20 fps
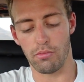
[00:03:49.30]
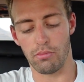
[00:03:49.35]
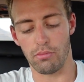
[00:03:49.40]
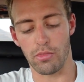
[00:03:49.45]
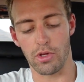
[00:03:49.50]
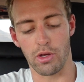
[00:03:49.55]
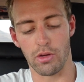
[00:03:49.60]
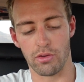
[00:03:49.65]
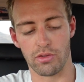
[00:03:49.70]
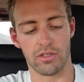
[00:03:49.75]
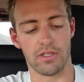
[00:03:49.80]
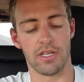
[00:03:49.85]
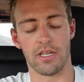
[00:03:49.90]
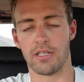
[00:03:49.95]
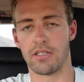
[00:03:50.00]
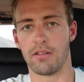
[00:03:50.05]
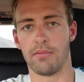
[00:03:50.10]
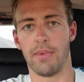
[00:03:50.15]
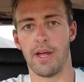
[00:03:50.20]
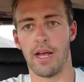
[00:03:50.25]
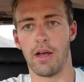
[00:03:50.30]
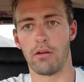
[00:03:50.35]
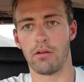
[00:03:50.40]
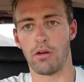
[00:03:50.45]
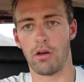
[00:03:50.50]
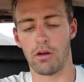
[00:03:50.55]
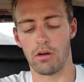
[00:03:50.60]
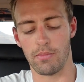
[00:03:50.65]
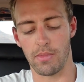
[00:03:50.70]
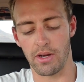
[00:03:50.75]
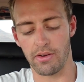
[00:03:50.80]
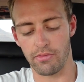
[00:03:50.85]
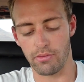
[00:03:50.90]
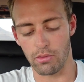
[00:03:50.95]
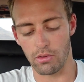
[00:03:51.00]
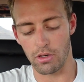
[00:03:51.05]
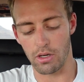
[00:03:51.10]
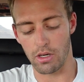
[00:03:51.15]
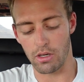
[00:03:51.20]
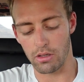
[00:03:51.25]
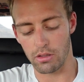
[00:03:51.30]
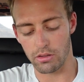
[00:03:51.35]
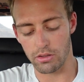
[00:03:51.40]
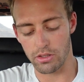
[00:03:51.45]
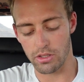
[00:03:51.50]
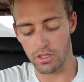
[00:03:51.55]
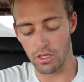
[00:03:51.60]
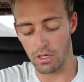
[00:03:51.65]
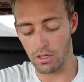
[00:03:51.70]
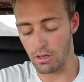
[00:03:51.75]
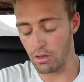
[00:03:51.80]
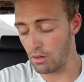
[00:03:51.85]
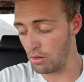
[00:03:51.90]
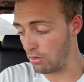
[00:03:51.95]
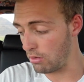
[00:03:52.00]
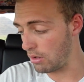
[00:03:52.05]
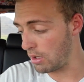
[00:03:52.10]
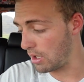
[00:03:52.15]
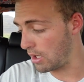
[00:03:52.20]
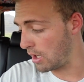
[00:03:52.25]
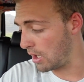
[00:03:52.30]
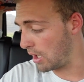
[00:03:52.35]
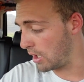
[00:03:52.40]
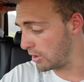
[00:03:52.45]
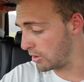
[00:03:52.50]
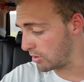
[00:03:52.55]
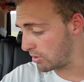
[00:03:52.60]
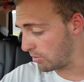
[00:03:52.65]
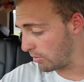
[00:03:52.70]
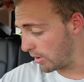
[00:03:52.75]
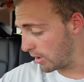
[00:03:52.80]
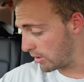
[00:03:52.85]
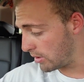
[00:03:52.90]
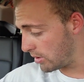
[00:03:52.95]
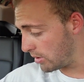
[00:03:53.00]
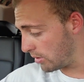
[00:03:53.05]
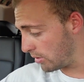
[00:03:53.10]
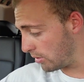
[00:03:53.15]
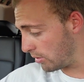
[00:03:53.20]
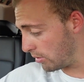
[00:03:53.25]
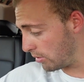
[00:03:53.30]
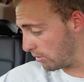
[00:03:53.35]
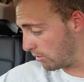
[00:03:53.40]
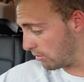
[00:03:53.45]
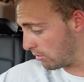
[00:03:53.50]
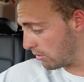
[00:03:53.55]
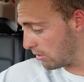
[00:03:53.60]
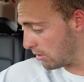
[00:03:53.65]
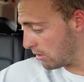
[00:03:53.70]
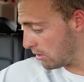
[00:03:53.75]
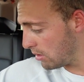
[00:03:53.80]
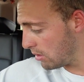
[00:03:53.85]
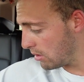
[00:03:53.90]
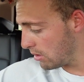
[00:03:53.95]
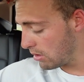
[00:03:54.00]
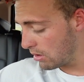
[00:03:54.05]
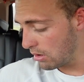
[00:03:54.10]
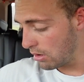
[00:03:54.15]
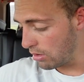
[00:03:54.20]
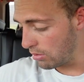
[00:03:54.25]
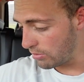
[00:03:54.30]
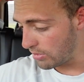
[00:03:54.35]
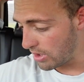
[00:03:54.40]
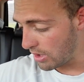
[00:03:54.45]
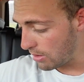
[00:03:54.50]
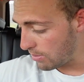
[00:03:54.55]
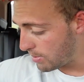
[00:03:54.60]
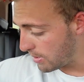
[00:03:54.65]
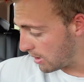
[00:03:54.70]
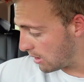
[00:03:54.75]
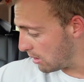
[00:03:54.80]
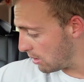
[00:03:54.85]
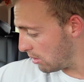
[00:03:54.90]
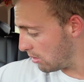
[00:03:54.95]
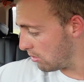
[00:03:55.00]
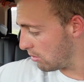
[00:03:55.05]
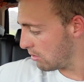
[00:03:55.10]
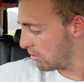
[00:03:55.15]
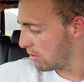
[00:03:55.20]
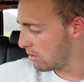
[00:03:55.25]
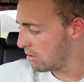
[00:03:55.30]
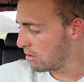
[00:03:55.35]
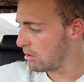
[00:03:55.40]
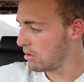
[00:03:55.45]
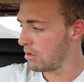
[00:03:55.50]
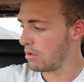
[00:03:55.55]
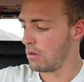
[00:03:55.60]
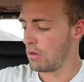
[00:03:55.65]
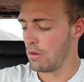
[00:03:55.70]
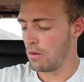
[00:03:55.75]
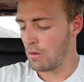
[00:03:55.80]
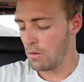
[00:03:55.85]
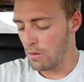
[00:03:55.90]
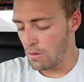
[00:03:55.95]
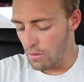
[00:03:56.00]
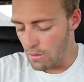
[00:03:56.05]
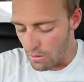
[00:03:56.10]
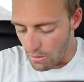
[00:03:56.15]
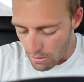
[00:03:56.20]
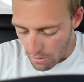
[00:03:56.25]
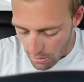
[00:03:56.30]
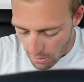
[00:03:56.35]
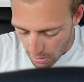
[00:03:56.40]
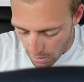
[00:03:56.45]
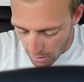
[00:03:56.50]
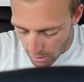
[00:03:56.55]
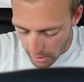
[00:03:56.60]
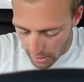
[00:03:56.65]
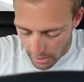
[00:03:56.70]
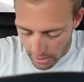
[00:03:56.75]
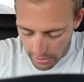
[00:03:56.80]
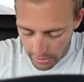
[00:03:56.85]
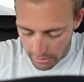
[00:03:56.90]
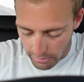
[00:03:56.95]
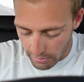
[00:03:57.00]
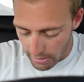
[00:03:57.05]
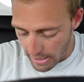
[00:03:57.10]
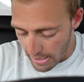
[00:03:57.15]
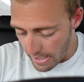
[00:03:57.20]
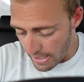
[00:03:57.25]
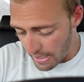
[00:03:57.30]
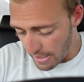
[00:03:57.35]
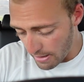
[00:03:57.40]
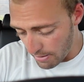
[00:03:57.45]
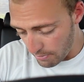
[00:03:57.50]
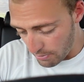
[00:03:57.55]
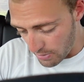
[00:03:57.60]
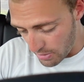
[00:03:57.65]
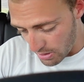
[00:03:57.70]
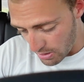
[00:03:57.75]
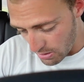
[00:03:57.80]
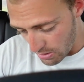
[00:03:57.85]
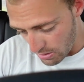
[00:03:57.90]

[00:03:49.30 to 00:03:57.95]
use these to mount onto my 4runner. So I just went to Home Depot and I grabbed